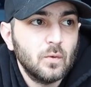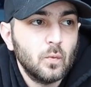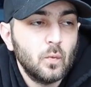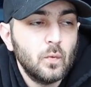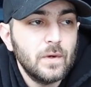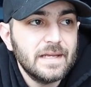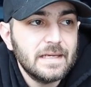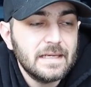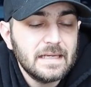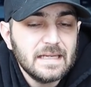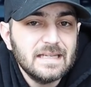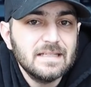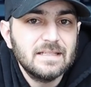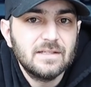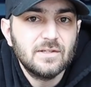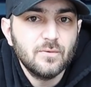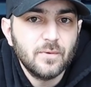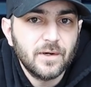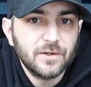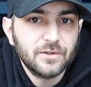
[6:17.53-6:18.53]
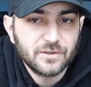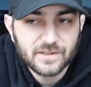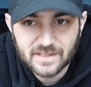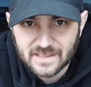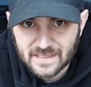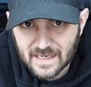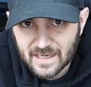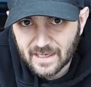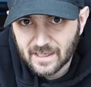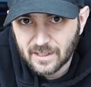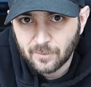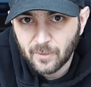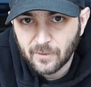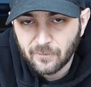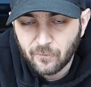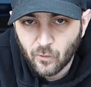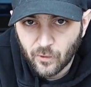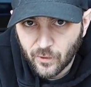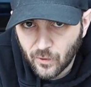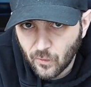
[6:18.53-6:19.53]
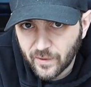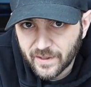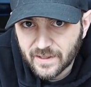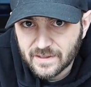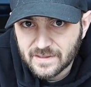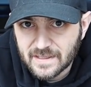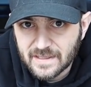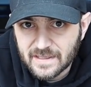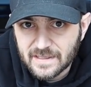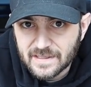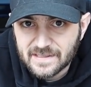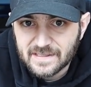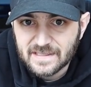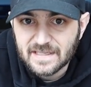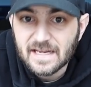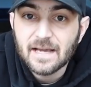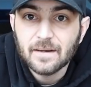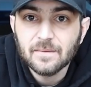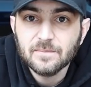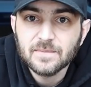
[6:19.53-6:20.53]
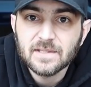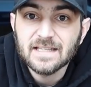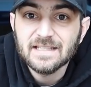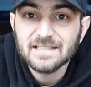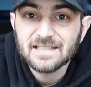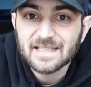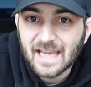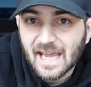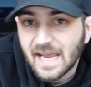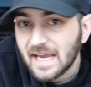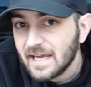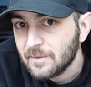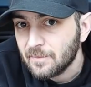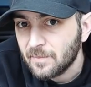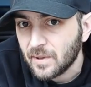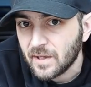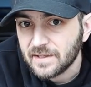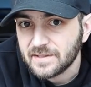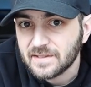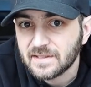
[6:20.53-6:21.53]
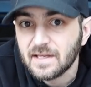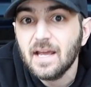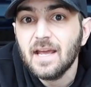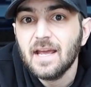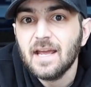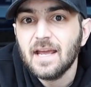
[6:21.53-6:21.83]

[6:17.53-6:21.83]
we need to understand before going into E C Ms is CAN bus.